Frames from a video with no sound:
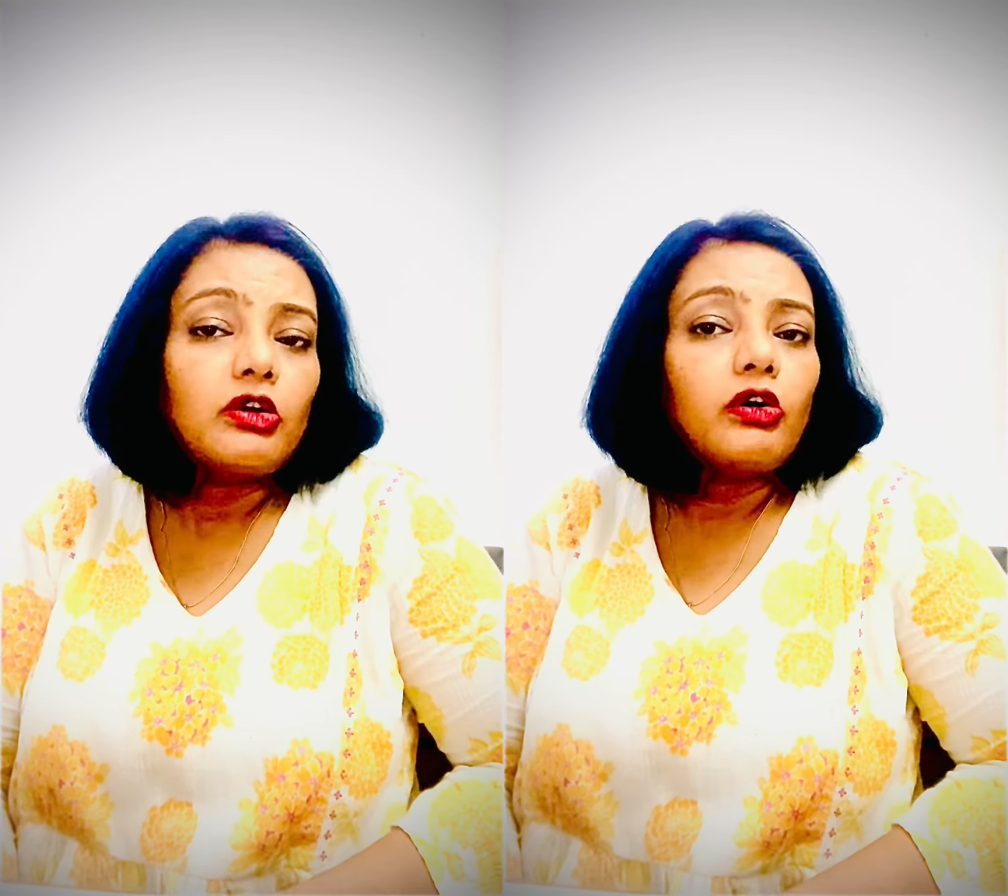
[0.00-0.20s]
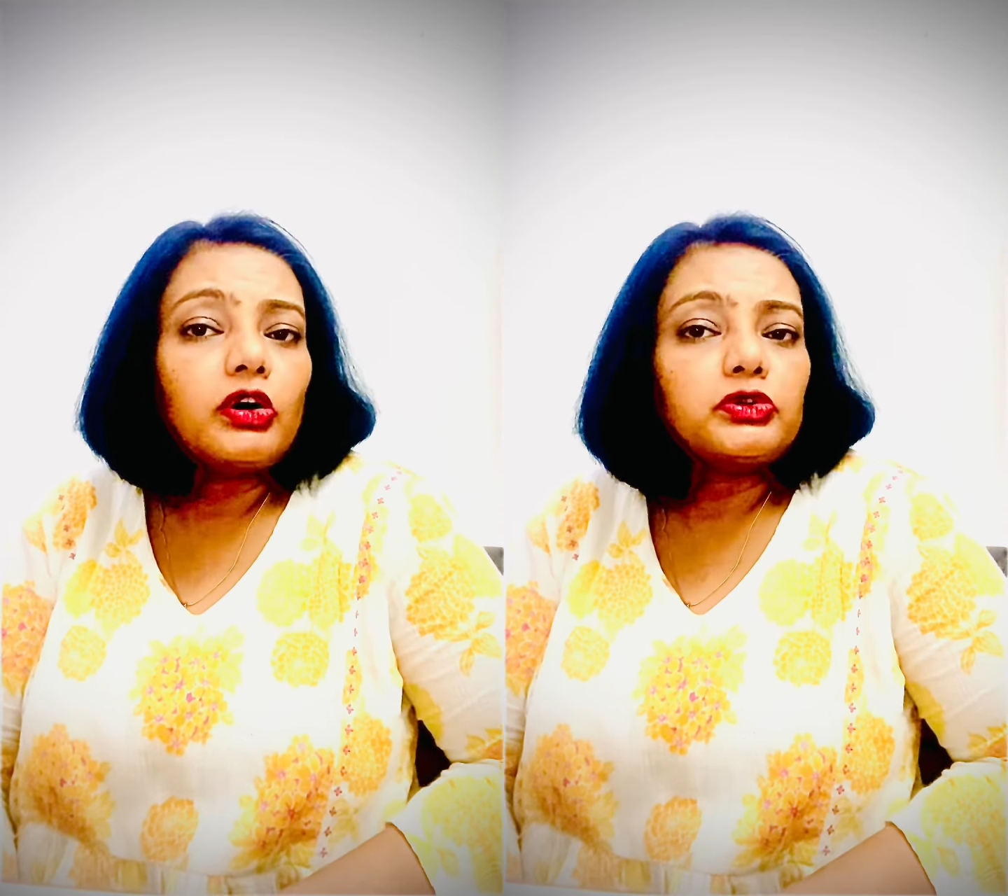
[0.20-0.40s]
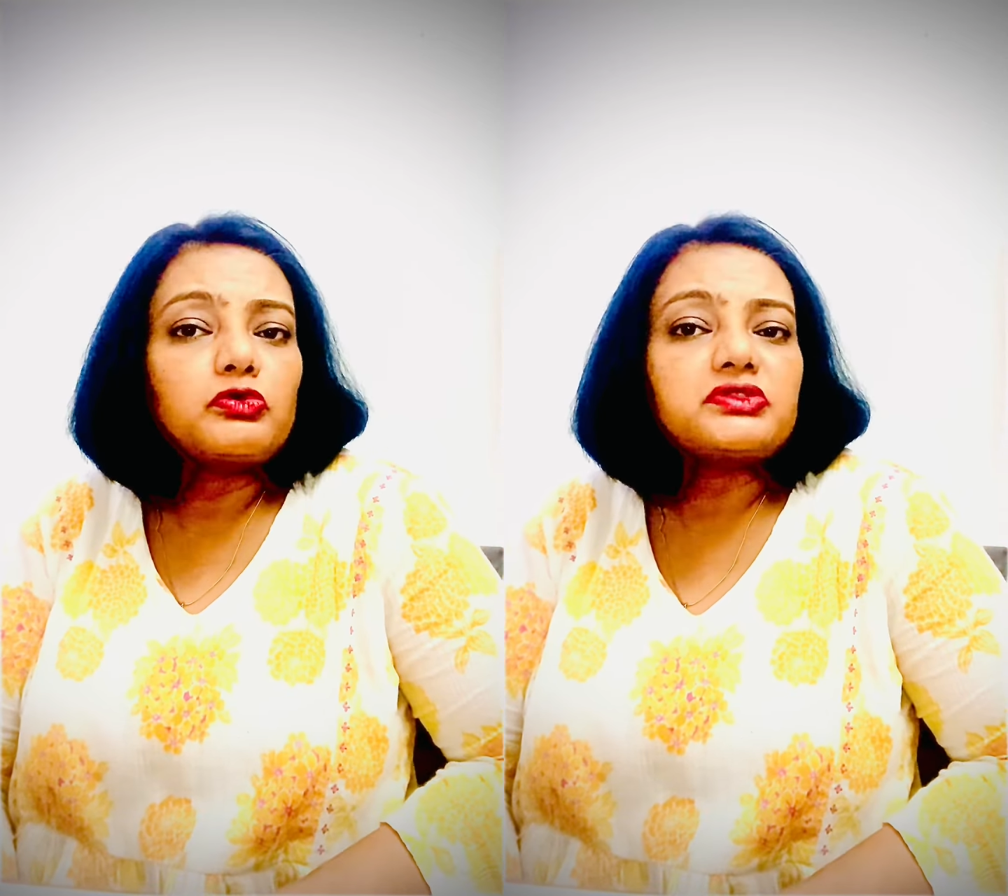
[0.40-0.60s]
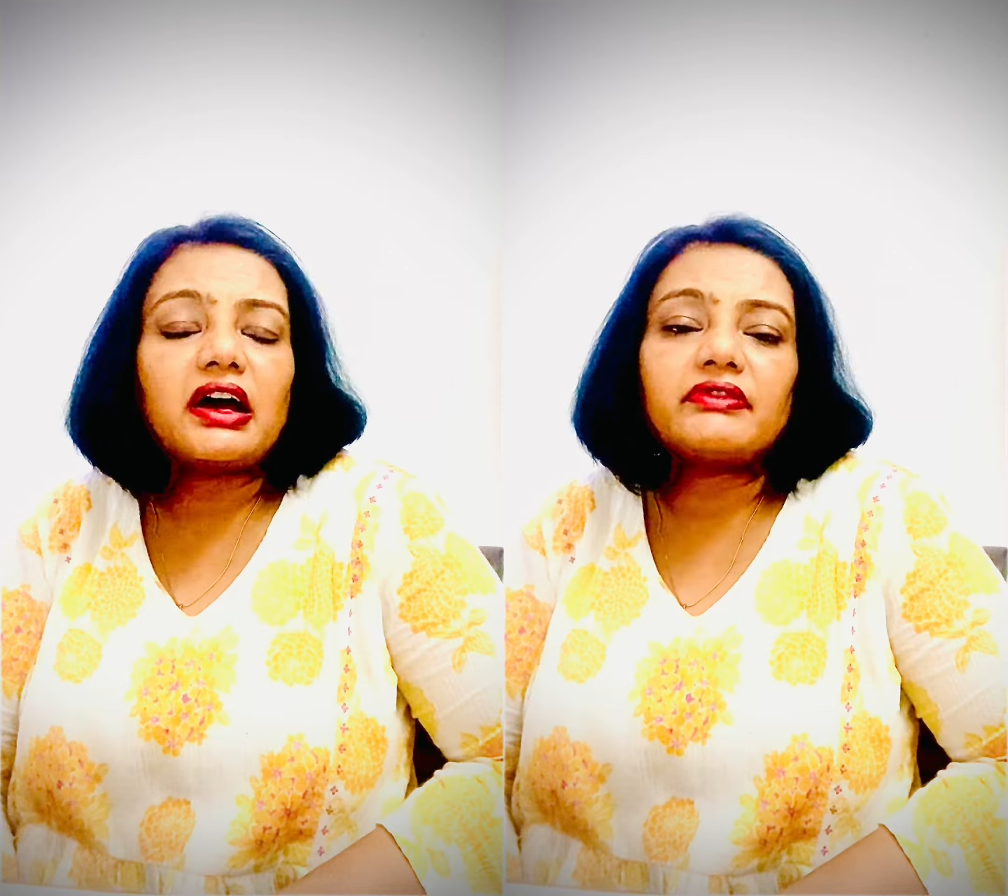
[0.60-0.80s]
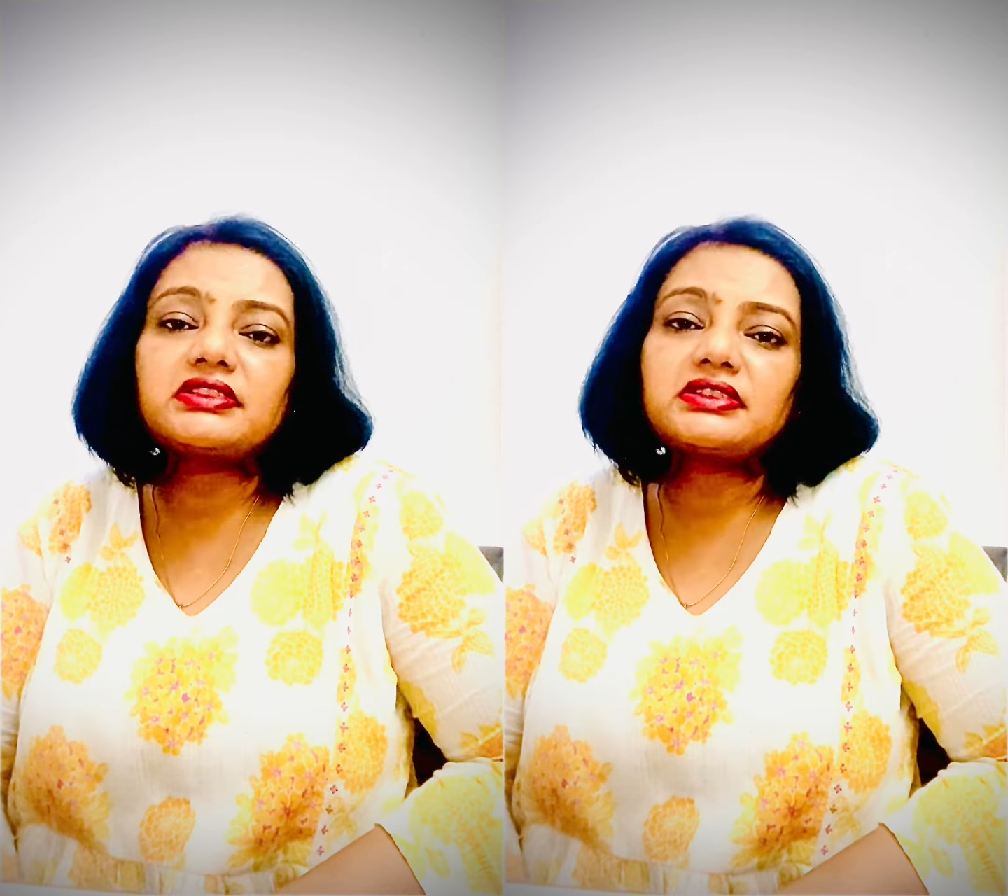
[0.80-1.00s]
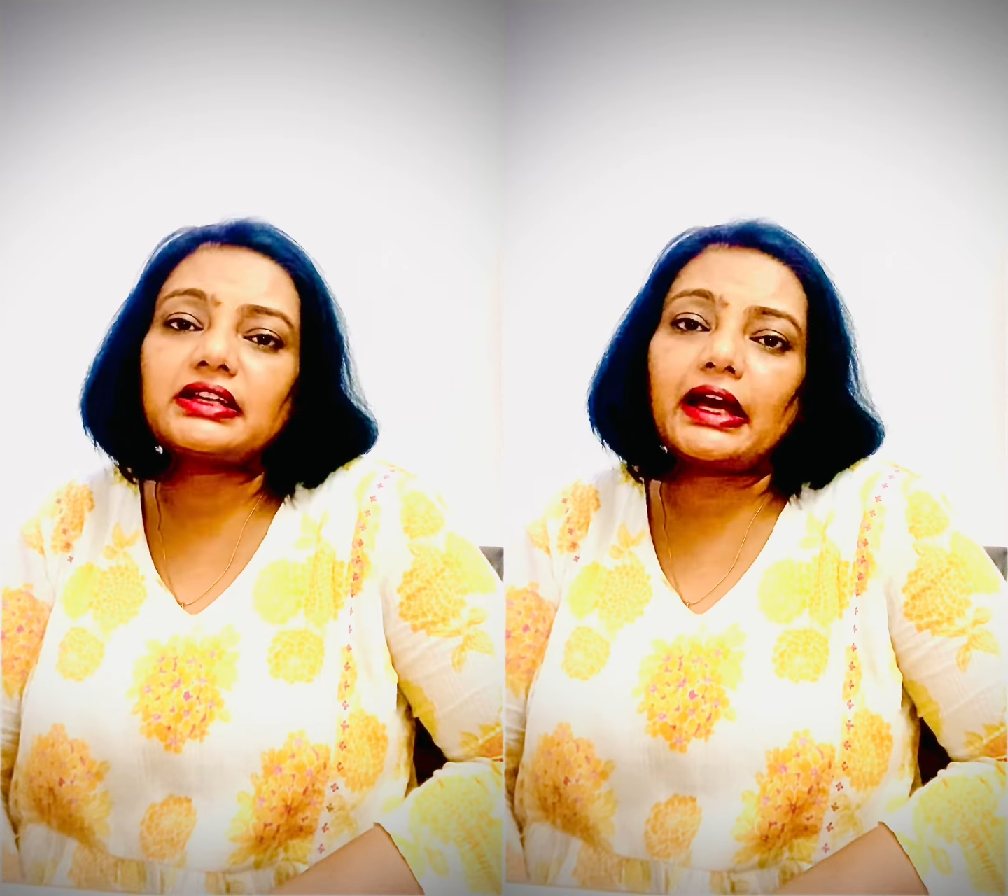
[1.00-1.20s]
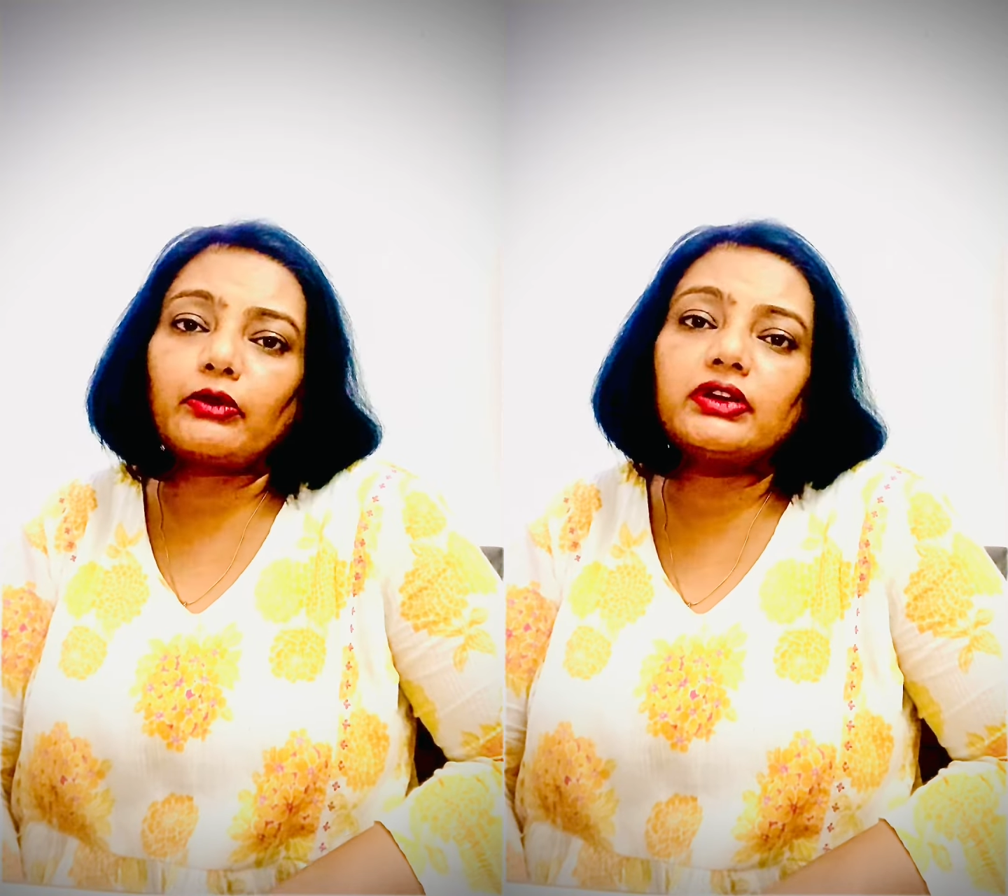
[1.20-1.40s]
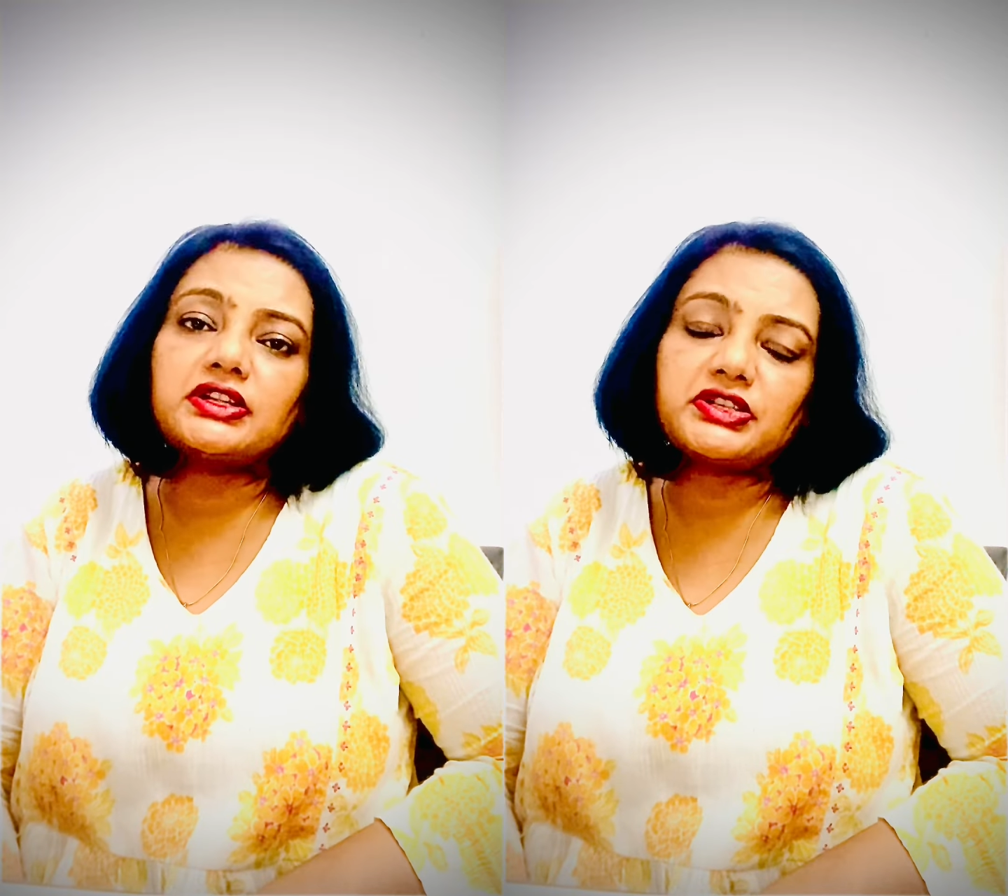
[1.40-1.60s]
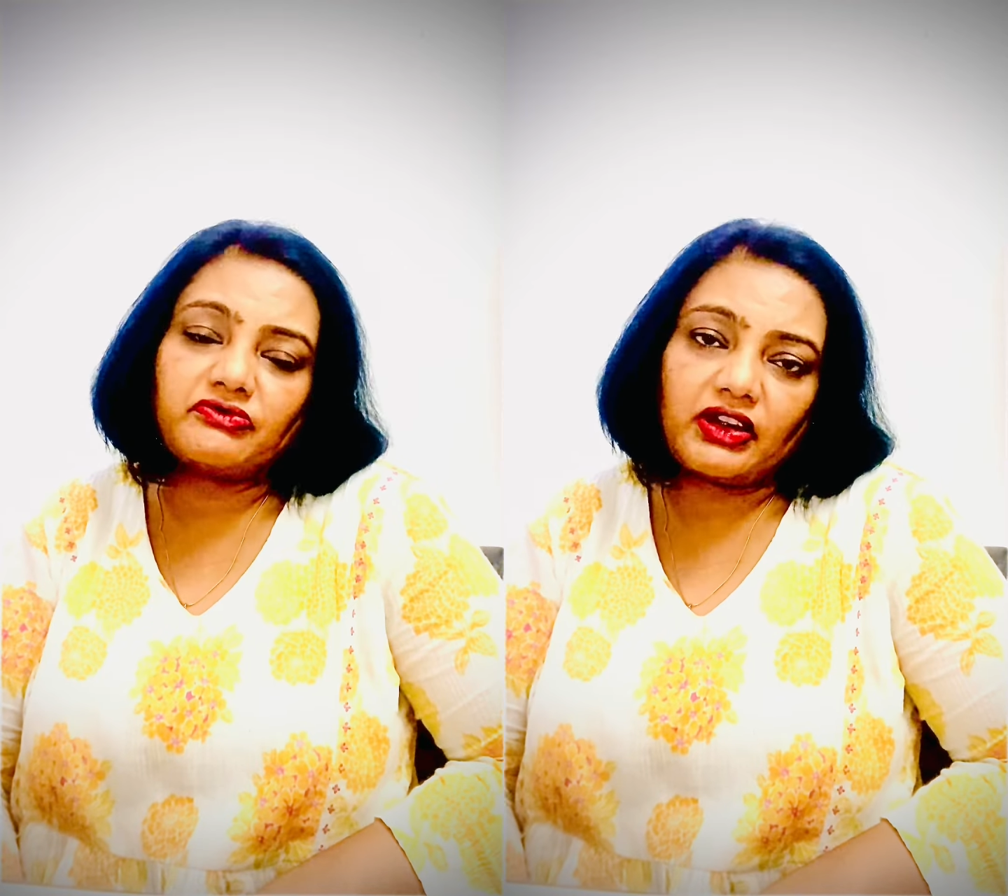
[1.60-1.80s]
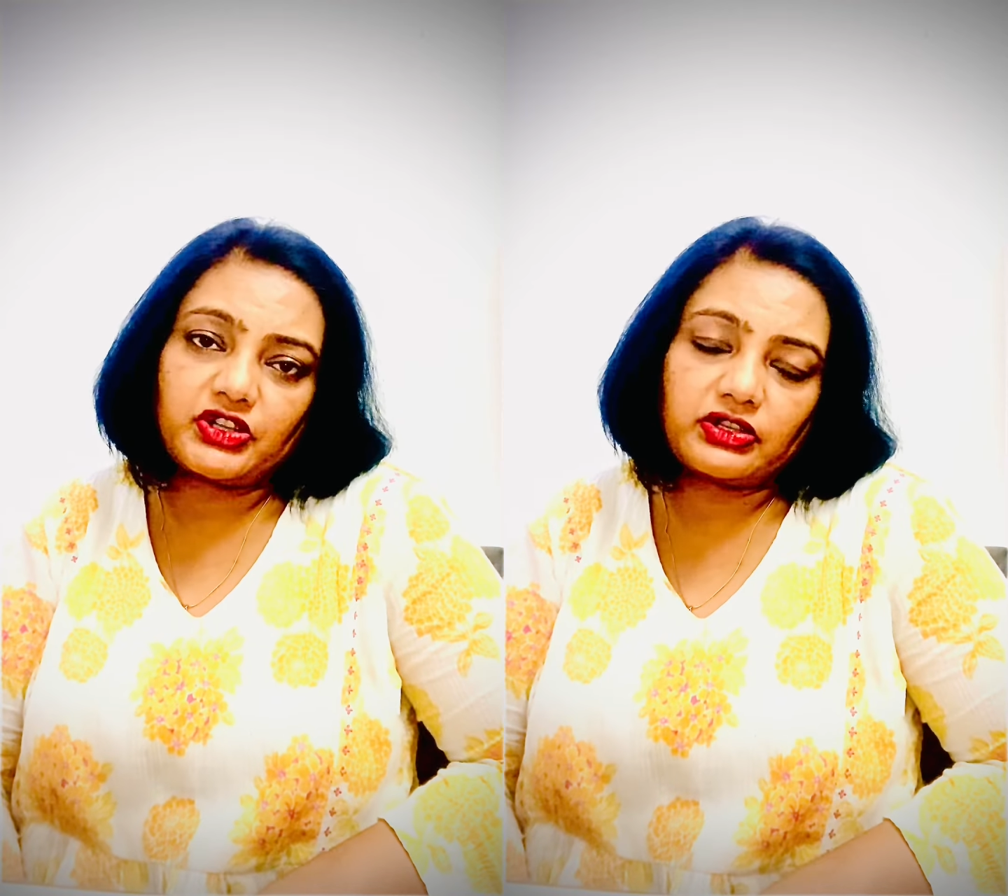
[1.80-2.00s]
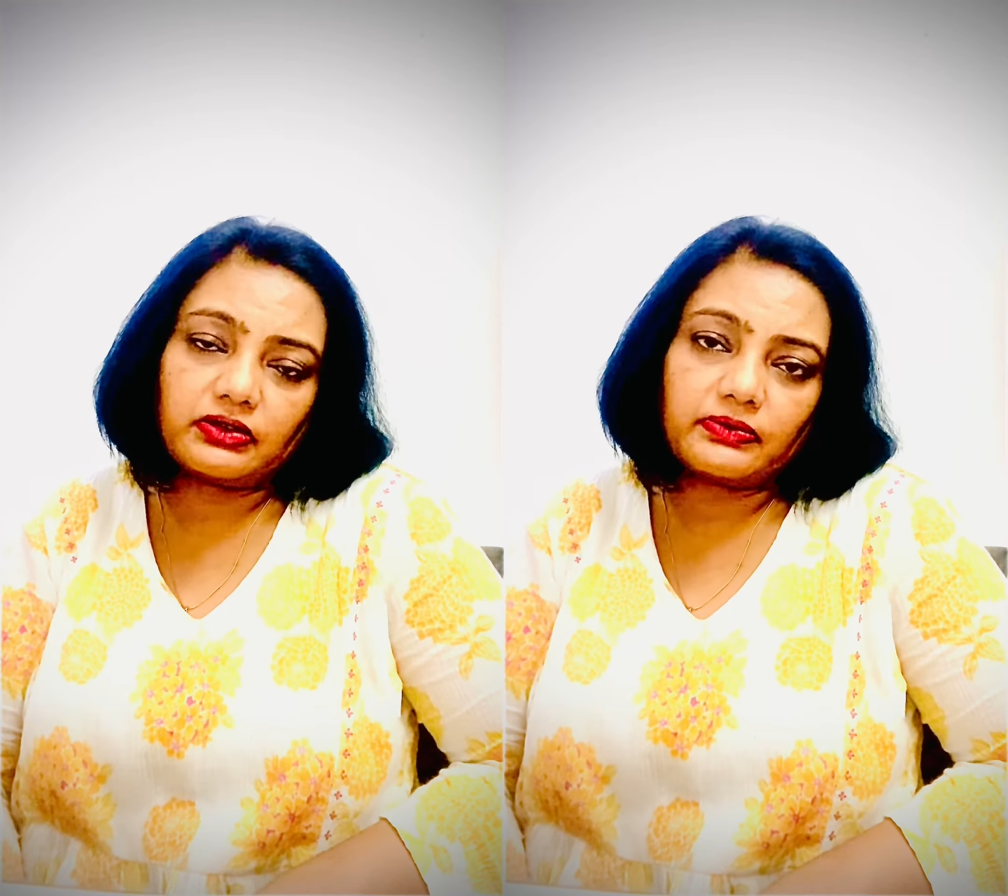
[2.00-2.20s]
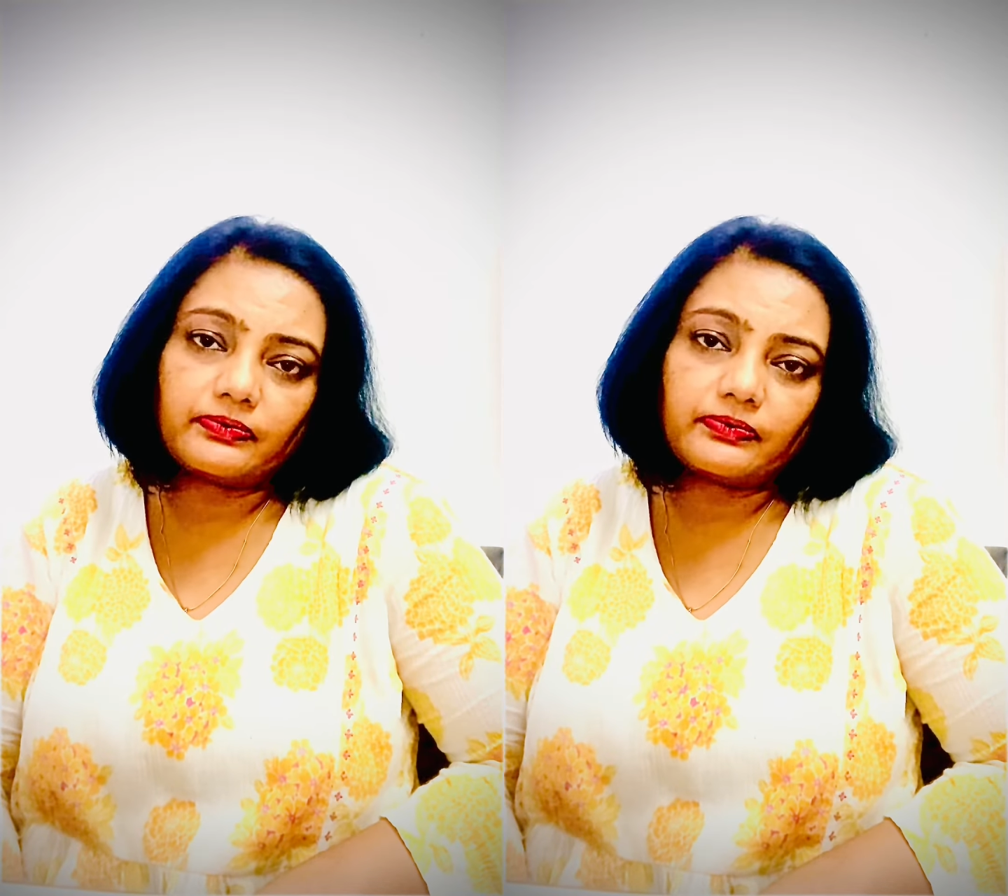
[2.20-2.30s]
or those having thyroid dysfunction.